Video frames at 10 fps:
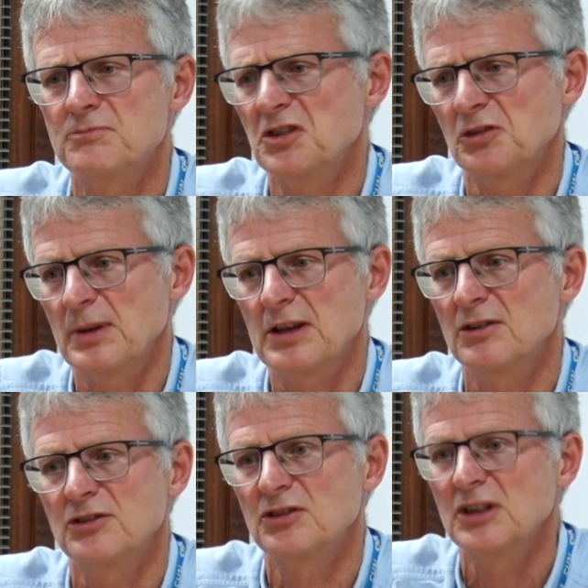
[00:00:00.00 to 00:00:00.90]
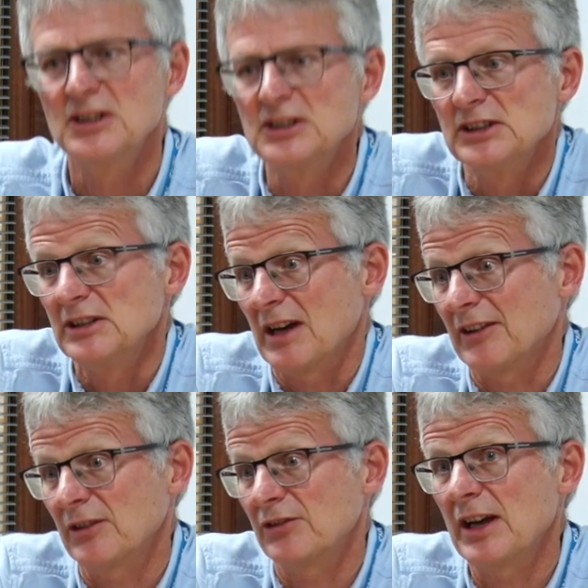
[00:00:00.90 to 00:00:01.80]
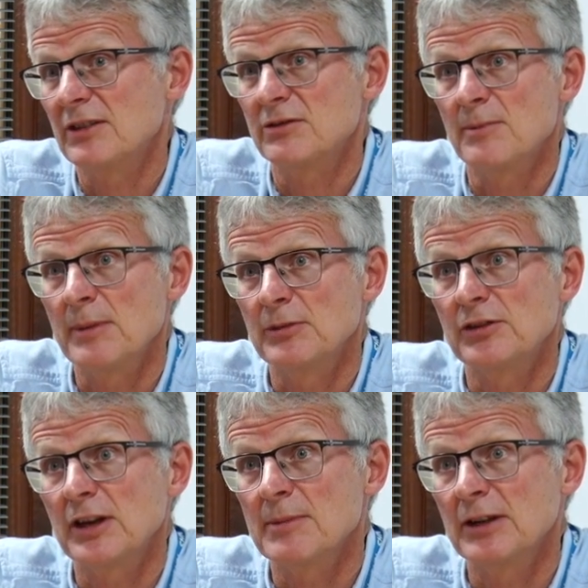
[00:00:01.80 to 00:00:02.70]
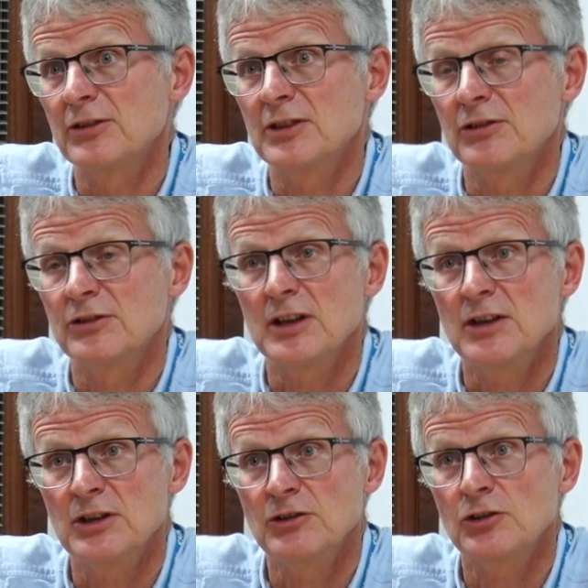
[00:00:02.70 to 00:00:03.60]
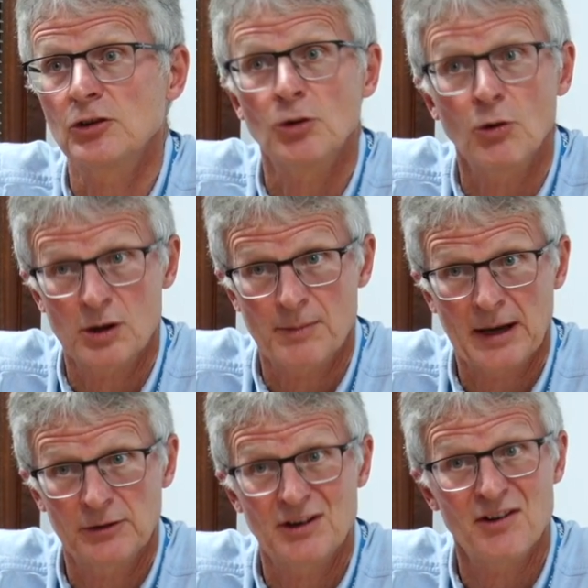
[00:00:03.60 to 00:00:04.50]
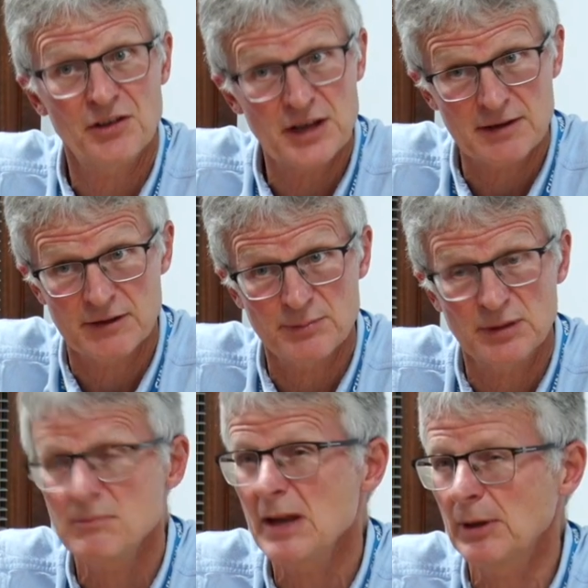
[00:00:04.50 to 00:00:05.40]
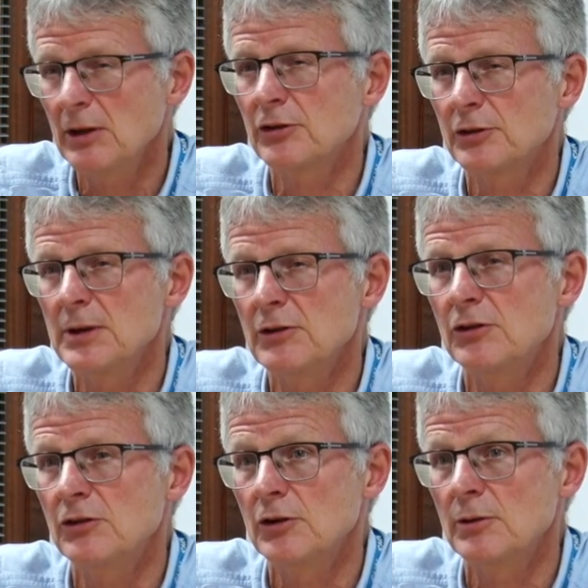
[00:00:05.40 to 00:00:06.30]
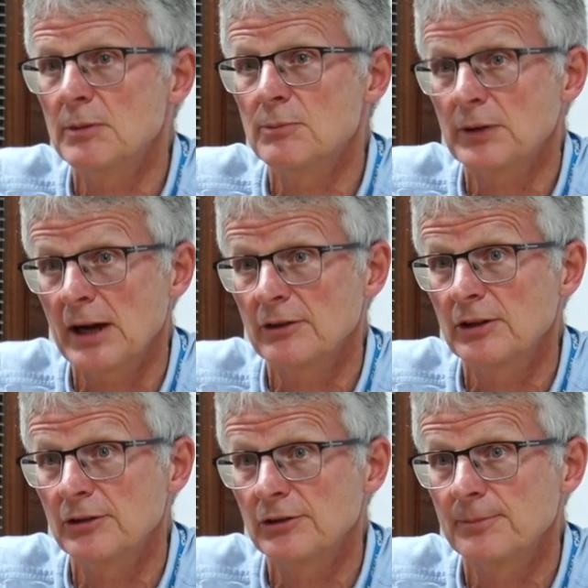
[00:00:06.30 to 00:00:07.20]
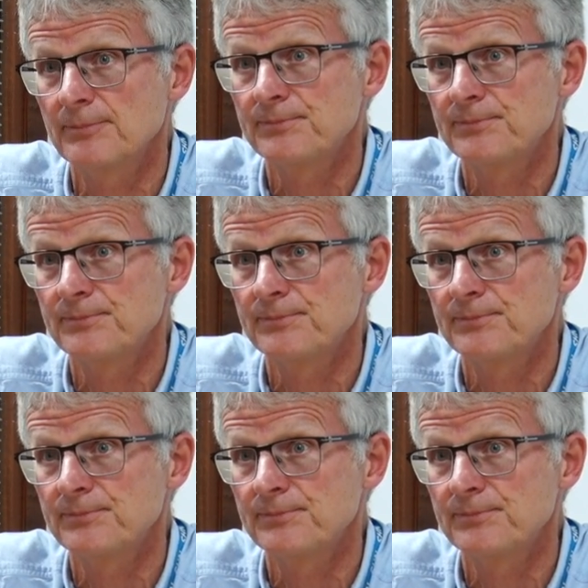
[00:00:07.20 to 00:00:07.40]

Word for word: just because, as I've said, remembering to take medicine is, is easy to talk about in theory, but maybe not so easy to do in practice.